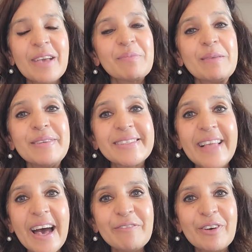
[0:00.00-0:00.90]
Babies
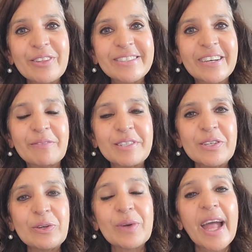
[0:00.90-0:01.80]
laugh all the time
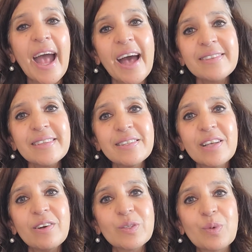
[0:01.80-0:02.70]
too. As adults,